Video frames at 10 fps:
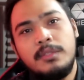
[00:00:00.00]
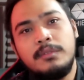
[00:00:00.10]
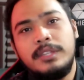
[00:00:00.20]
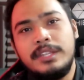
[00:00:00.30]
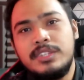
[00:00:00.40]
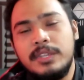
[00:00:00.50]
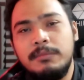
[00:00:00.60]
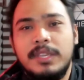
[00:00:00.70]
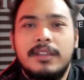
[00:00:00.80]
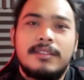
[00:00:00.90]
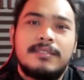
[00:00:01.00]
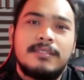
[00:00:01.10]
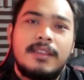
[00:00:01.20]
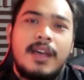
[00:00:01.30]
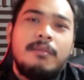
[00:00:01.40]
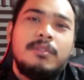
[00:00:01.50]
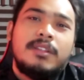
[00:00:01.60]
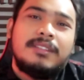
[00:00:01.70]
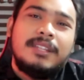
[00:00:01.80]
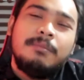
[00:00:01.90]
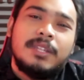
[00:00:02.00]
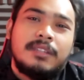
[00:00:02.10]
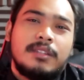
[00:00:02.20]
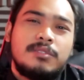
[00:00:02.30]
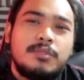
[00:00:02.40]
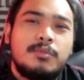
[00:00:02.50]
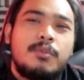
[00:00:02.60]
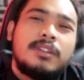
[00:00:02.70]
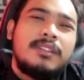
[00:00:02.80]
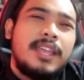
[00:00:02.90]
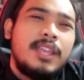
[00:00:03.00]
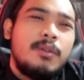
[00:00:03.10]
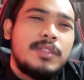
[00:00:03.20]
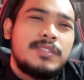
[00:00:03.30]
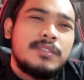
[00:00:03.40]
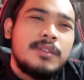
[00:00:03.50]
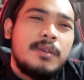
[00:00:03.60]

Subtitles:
to teaching because I'm not limited to what language